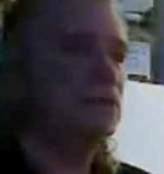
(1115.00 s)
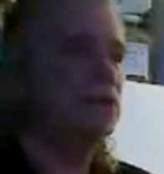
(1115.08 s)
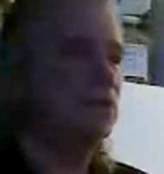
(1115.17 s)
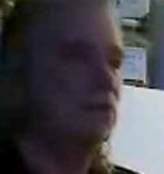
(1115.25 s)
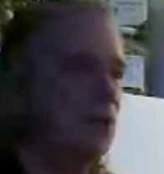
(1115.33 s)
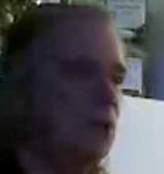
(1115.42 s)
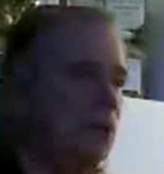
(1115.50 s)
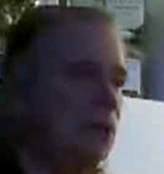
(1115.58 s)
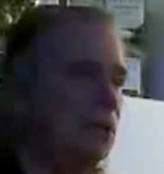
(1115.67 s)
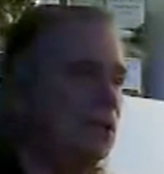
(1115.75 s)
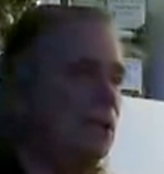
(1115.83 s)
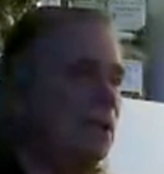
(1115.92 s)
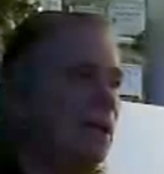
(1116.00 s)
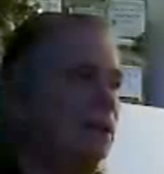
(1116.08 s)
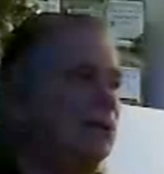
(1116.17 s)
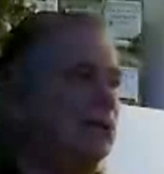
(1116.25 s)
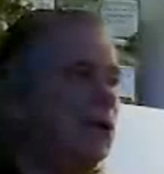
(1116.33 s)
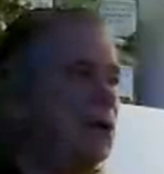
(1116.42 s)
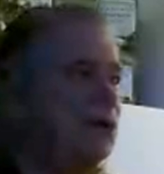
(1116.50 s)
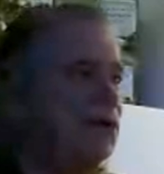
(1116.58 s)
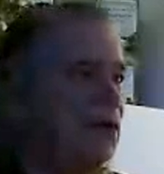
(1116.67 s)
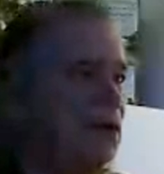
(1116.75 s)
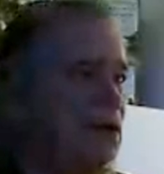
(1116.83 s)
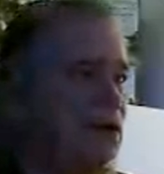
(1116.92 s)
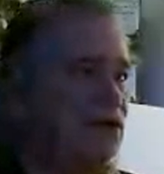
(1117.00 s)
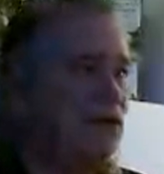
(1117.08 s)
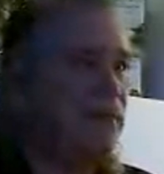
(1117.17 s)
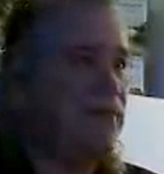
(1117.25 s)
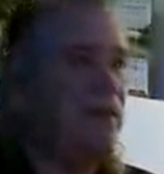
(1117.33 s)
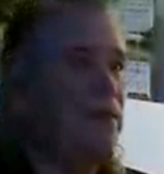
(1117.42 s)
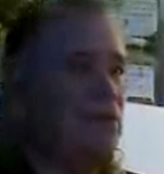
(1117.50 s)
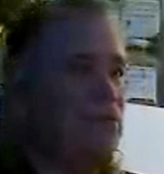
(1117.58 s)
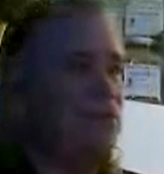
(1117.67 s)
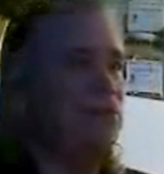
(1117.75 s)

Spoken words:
Tootsie Roll and started to eat the